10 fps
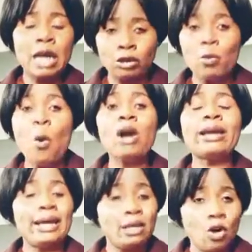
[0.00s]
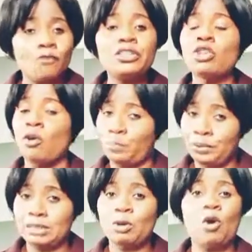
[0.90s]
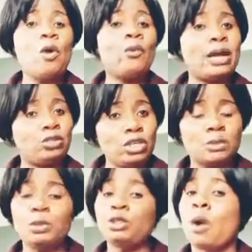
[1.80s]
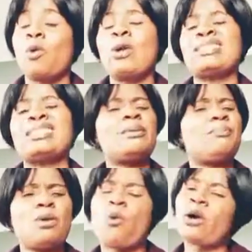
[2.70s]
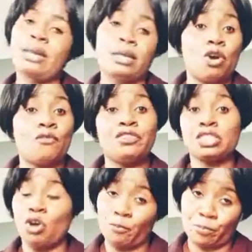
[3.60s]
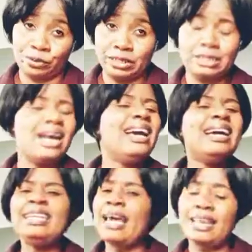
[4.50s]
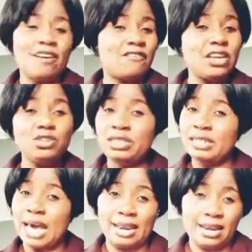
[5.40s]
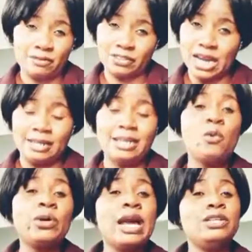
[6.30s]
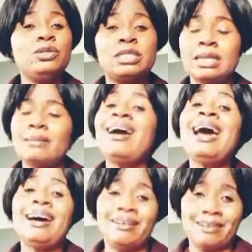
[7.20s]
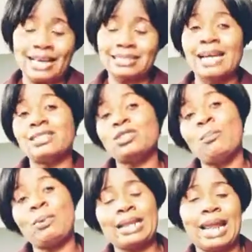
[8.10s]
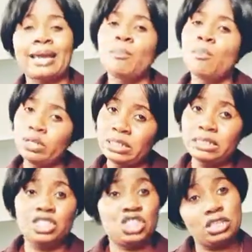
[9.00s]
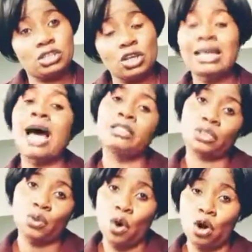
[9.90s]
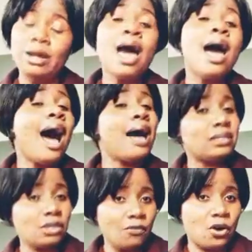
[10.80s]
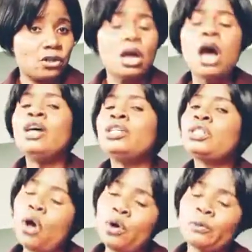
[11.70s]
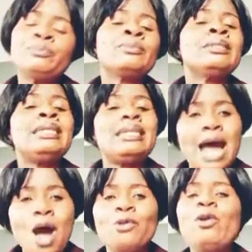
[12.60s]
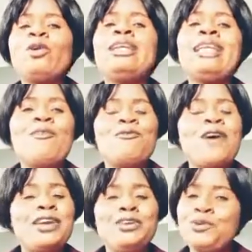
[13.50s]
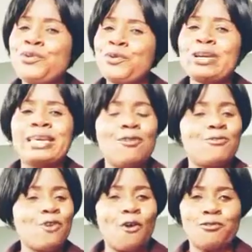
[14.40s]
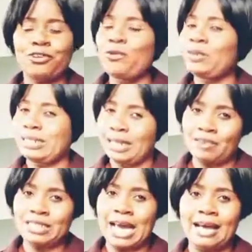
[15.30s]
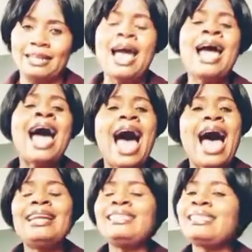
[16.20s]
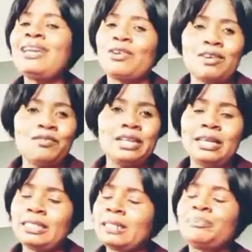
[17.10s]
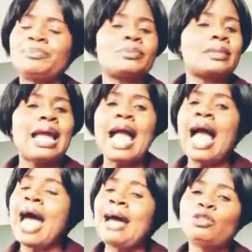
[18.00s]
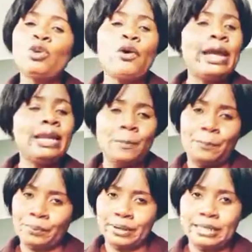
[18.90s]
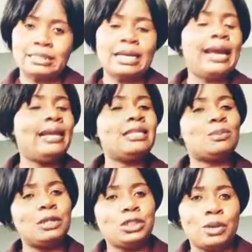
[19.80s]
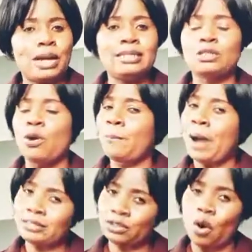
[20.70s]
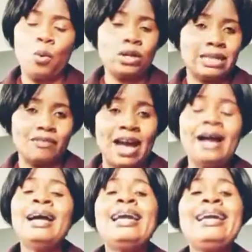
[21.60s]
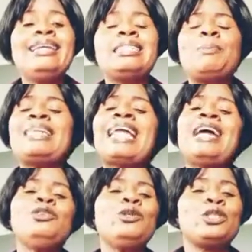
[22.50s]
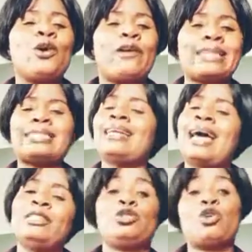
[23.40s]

on the work in the office of priest, because when we are doing spiritual work, we are simply working in the office of priest, they never use their left hand. They were using right hand, somebody like Moses, Jesus, and so on and so forth. So now, never you give offering with left hand, and instead of giving it to any priest, any spiritualist, your pastor or whatever, it is better you use your right hand and